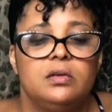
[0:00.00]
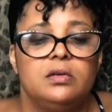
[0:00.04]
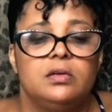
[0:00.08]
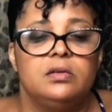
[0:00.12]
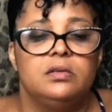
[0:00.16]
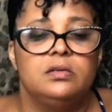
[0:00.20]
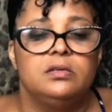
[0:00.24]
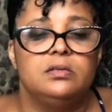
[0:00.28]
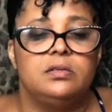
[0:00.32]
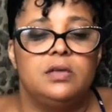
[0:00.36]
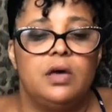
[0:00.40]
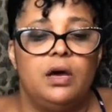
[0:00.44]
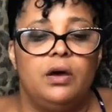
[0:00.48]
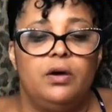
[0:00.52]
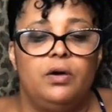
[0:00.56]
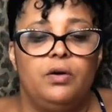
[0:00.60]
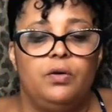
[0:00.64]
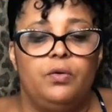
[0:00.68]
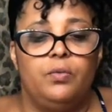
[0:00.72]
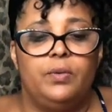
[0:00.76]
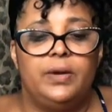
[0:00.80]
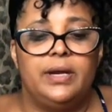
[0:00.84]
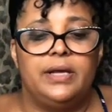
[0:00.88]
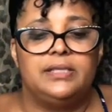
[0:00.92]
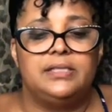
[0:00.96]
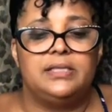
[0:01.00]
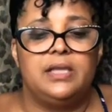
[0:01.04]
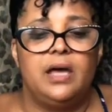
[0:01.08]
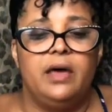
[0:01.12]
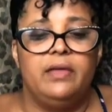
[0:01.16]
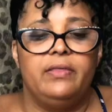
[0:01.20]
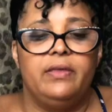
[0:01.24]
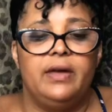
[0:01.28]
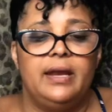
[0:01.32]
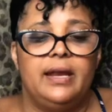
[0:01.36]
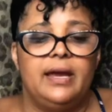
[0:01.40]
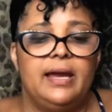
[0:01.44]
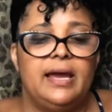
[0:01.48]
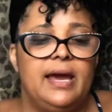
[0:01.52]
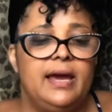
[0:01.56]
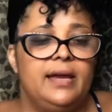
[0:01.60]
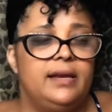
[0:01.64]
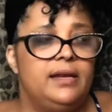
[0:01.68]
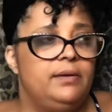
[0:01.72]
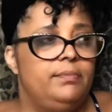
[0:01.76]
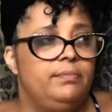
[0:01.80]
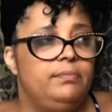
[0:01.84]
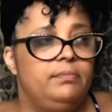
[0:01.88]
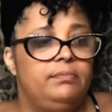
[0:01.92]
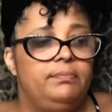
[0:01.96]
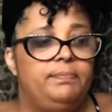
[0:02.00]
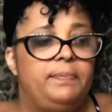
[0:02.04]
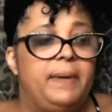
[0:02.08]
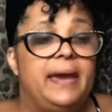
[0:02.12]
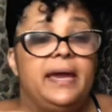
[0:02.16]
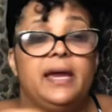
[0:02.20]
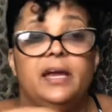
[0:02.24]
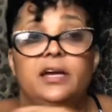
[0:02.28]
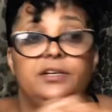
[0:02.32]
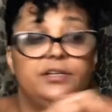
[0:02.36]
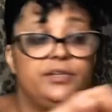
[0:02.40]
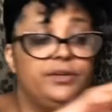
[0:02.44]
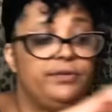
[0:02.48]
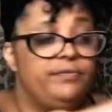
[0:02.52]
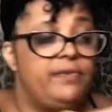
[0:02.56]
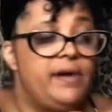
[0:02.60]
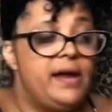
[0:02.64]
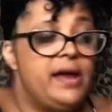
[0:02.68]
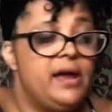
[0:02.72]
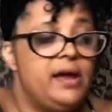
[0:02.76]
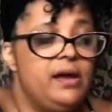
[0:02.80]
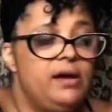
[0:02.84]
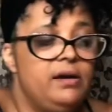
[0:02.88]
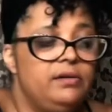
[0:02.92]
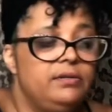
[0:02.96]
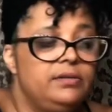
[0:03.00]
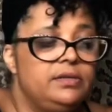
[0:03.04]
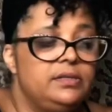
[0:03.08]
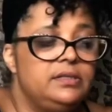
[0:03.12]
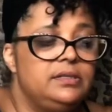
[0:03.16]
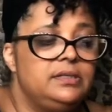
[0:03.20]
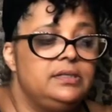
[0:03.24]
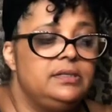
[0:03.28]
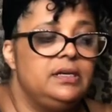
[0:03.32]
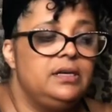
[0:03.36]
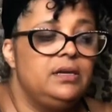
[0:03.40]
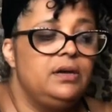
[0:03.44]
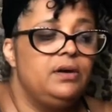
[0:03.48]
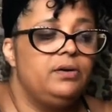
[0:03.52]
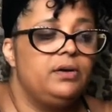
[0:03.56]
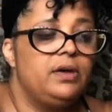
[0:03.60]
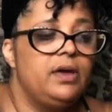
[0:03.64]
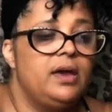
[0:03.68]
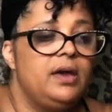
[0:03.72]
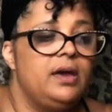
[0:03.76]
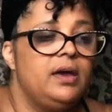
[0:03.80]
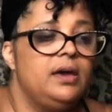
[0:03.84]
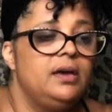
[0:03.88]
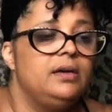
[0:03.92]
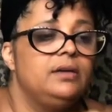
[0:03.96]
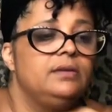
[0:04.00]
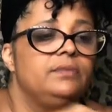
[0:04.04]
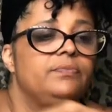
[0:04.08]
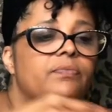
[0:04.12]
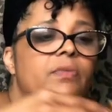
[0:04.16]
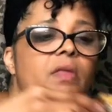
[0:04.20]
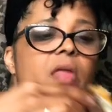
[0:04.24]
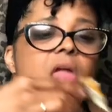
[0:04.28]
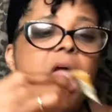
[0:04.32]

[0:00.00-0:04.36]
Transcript: So when I saw that, I kind of panned around to see, okay.